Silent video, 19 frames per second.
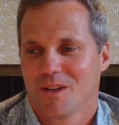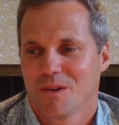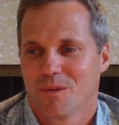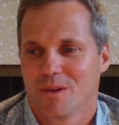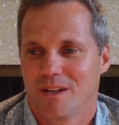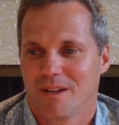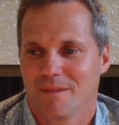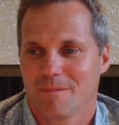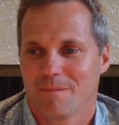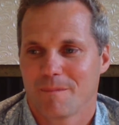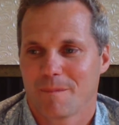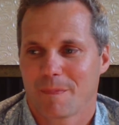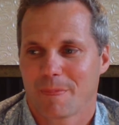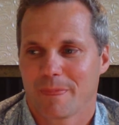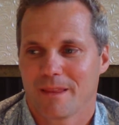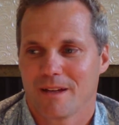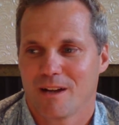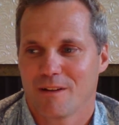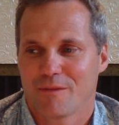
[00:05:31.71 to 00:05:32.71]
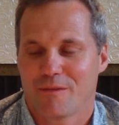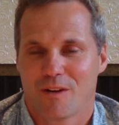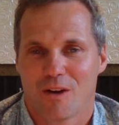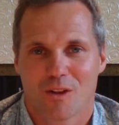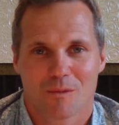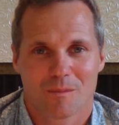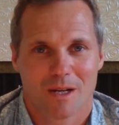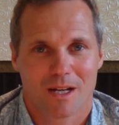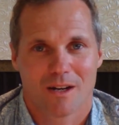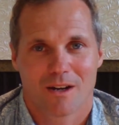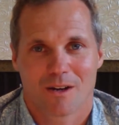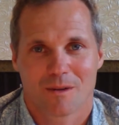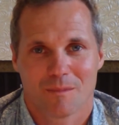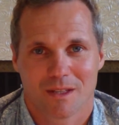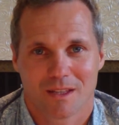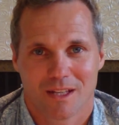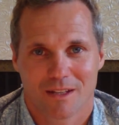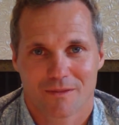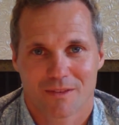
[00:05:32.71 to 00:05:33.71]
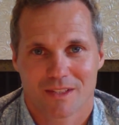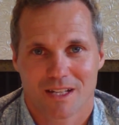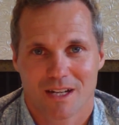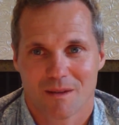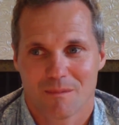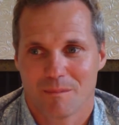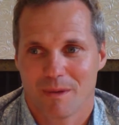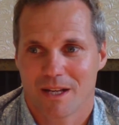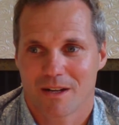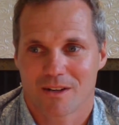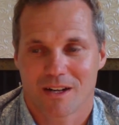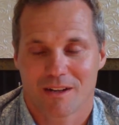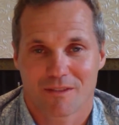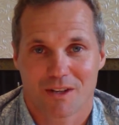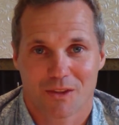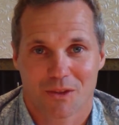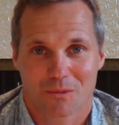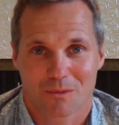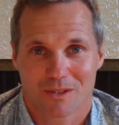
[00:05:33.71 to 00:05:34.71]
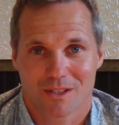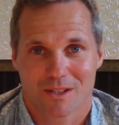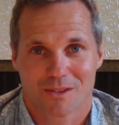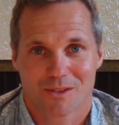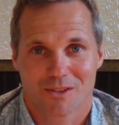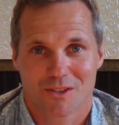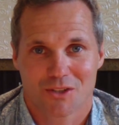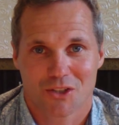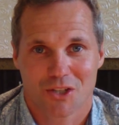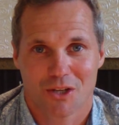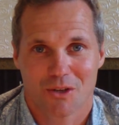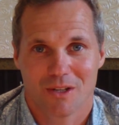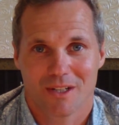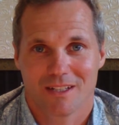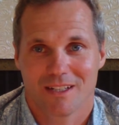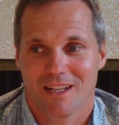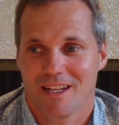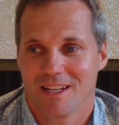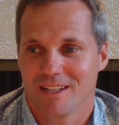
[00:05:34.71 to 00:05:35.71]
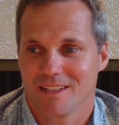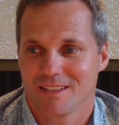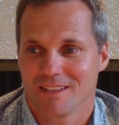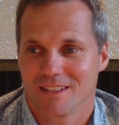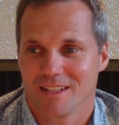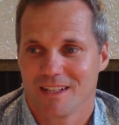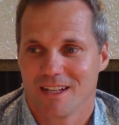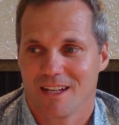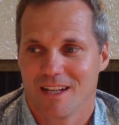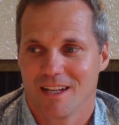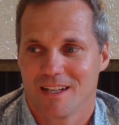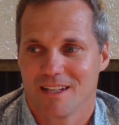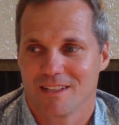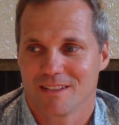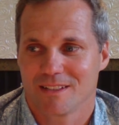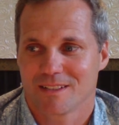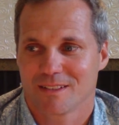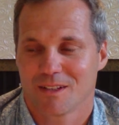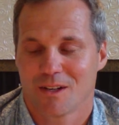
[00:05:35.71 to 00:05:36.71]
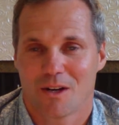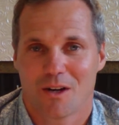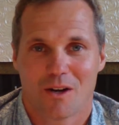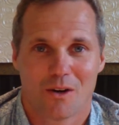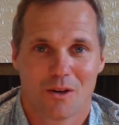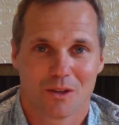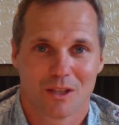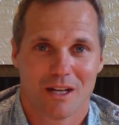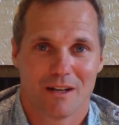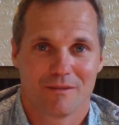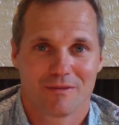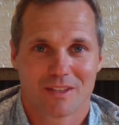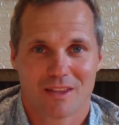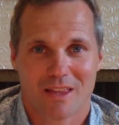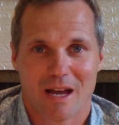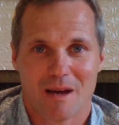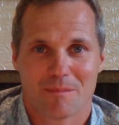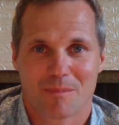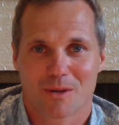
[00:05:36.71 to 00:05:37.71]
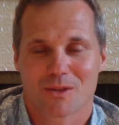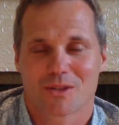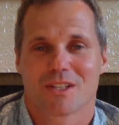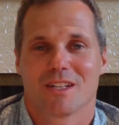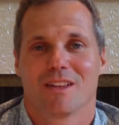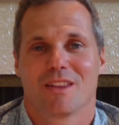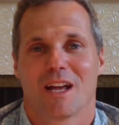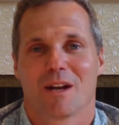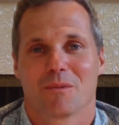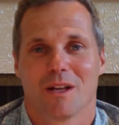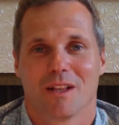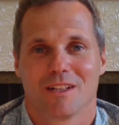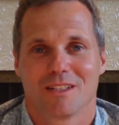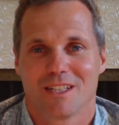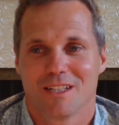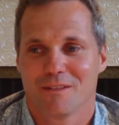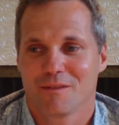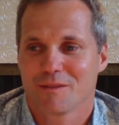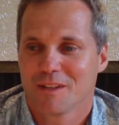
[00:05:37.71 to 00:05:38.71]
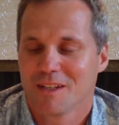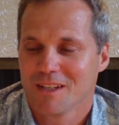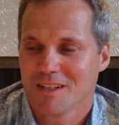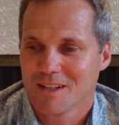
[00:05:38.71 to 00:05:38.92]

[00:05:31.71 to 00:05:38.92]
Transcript: Well, I follow my heart. My life has gotten better, and I've got the results to show it. And all love to that person and that relative.